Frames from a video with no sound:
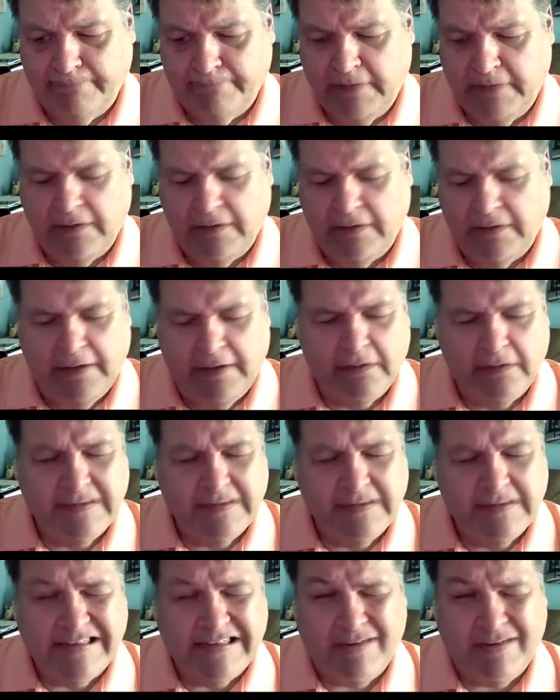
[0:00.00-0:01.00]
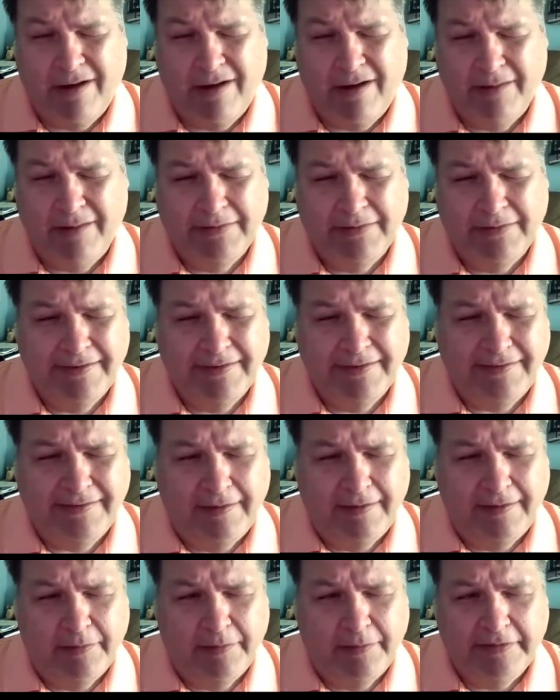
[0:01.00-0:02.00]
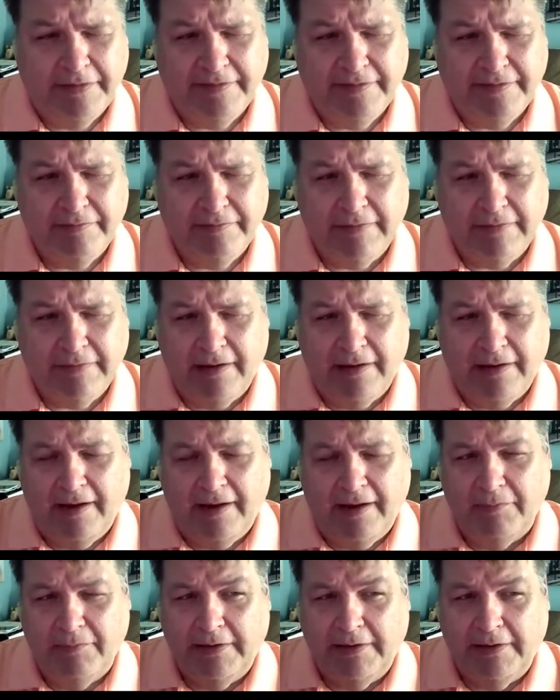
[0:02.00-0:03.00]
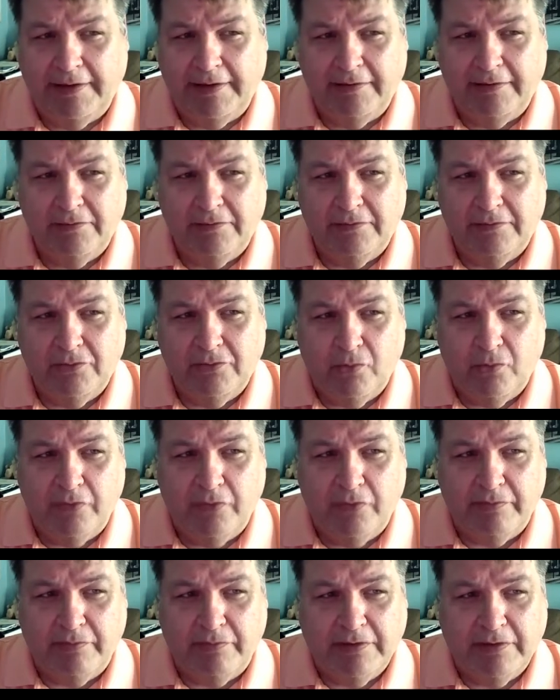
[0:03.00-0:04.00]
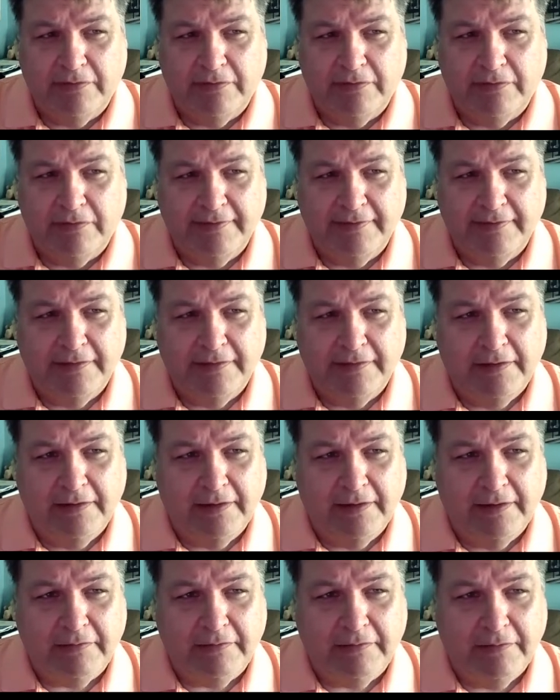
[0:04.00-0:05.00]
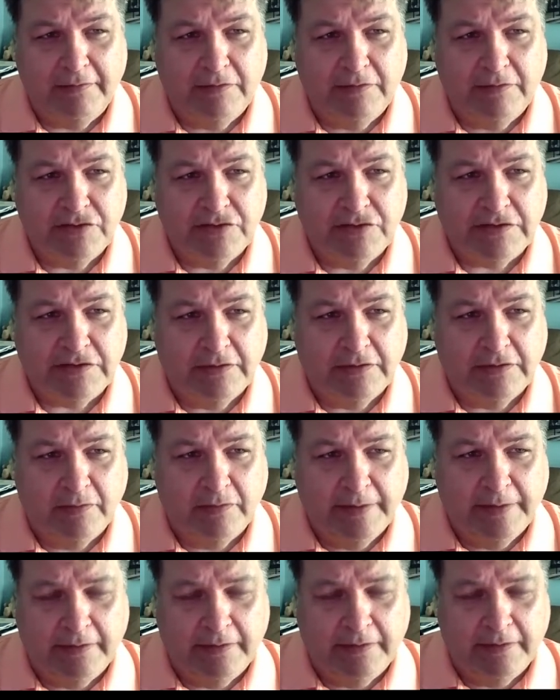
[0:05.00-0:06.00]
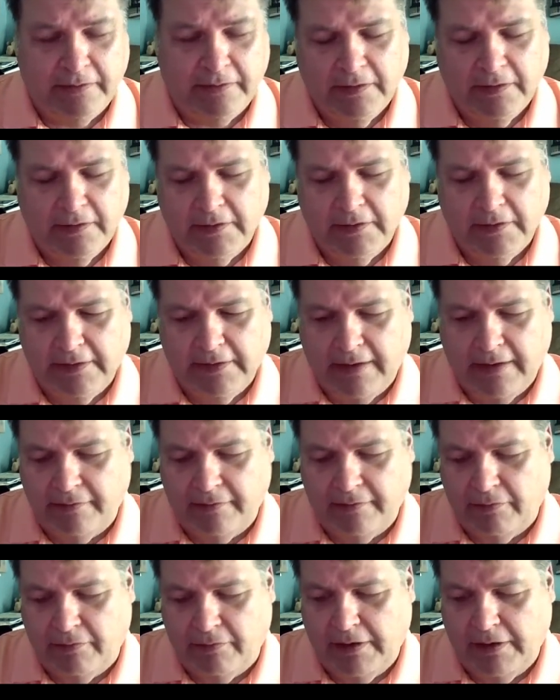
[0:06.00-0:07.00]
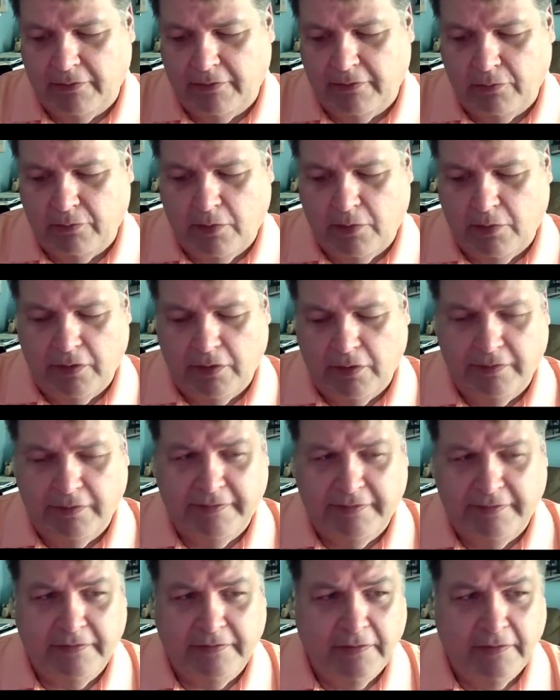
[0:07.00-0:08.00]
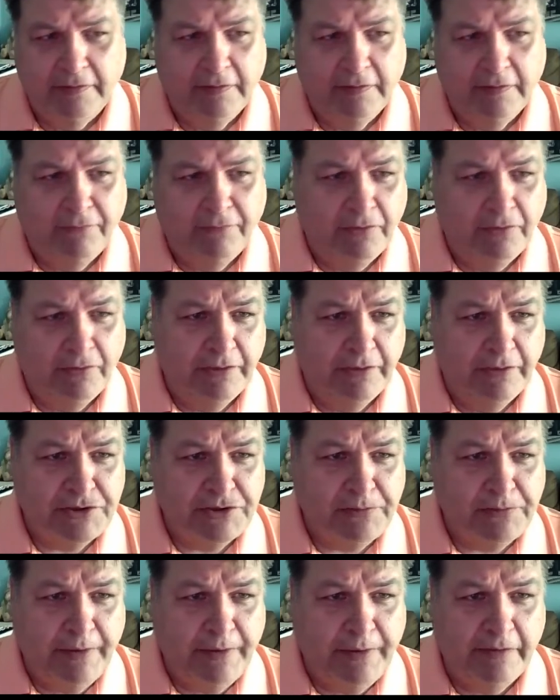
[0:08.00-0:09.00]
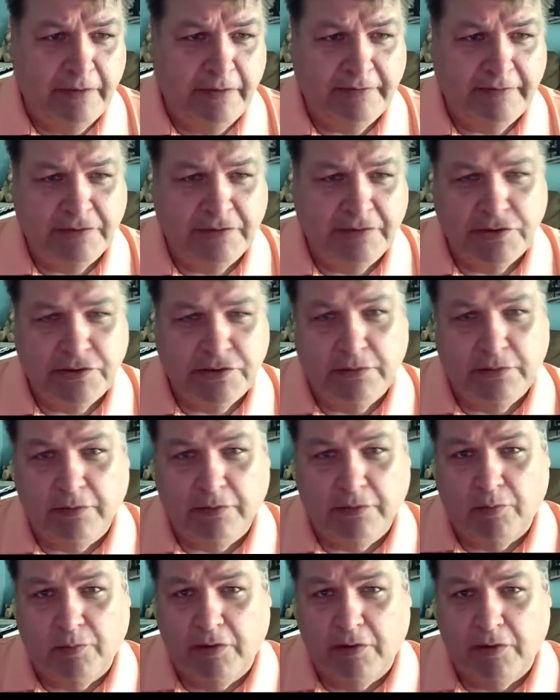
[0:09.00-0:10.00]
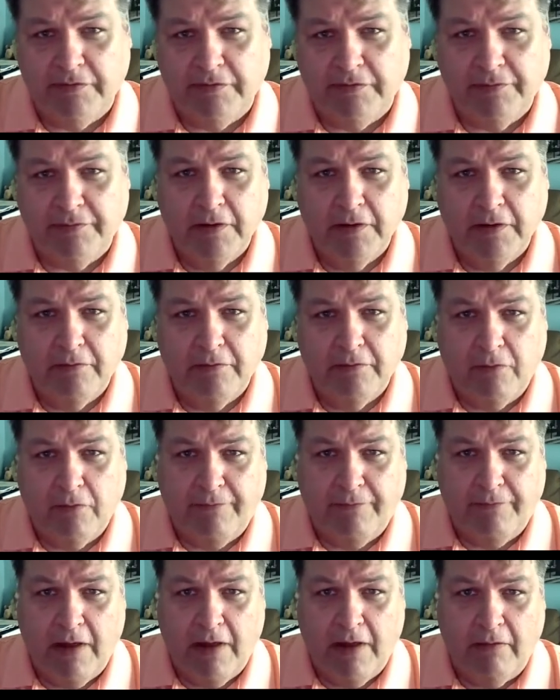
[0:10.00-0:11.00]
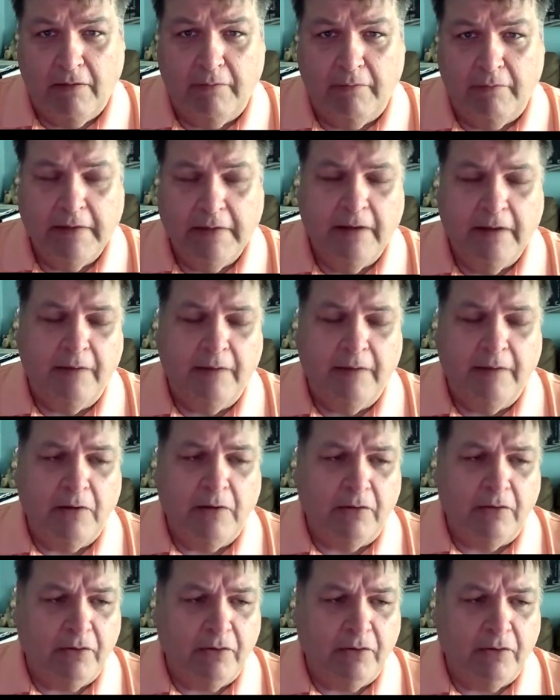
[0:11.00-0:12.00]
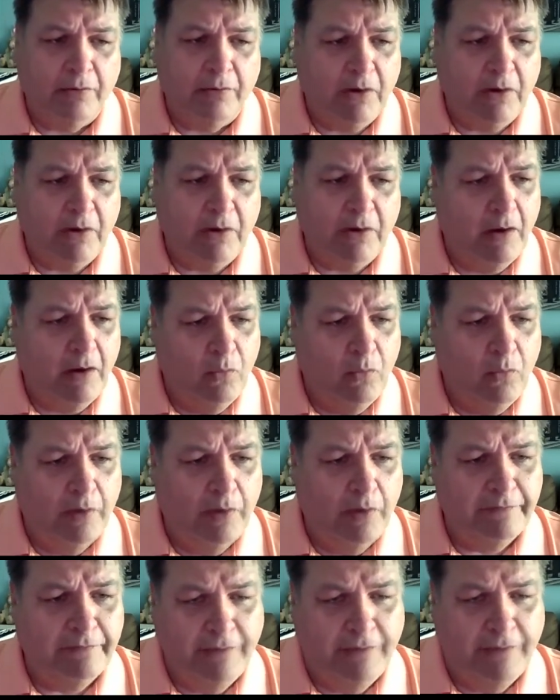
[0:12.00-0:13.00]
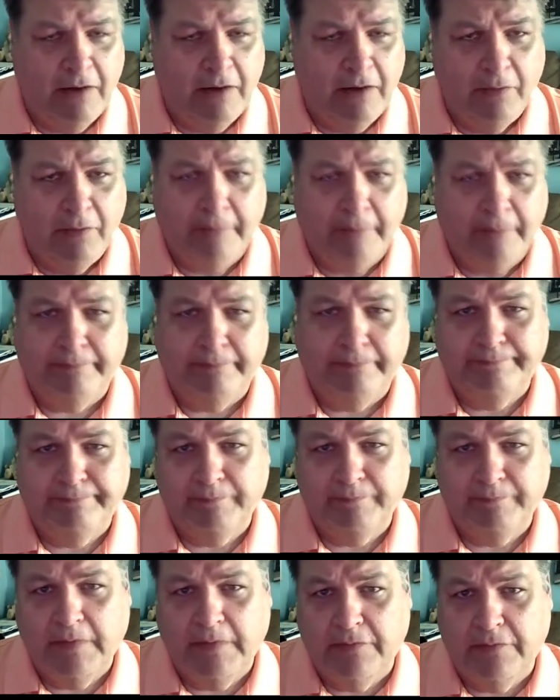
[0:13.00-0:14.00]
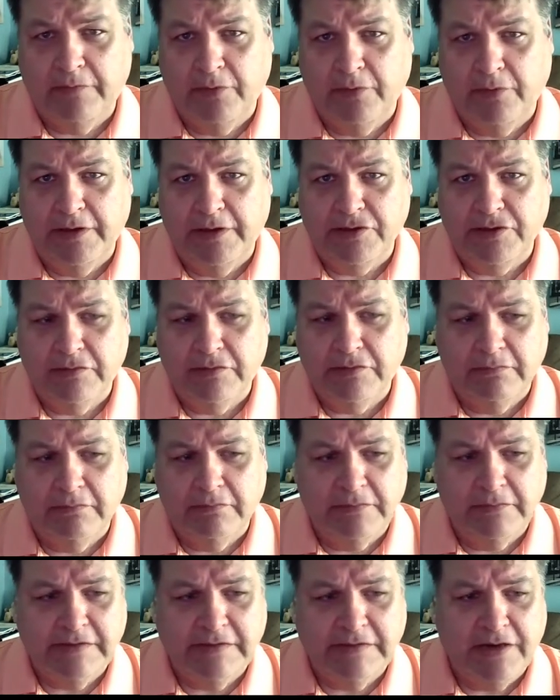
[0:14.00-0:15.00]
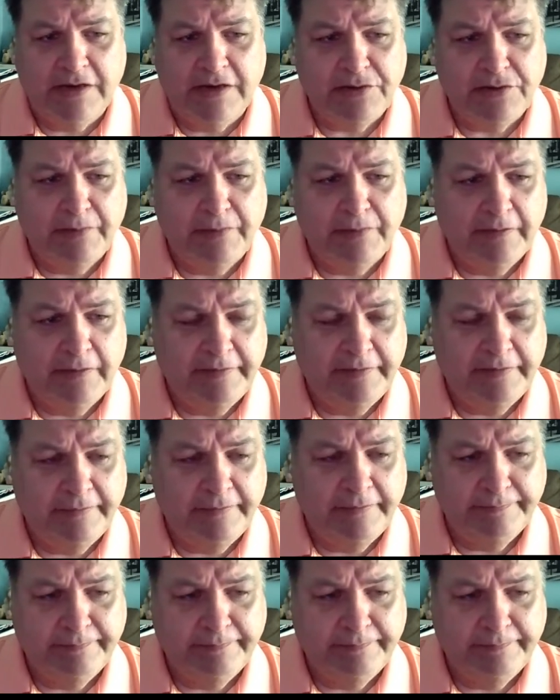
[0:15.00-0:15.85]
The length is described in the syllabus. I'm leaning towards reducing the length of those just a little bit, down to 300 words for your initial post and 200 words for a follow-up. I'm only going to require one follow-up for each discussion post.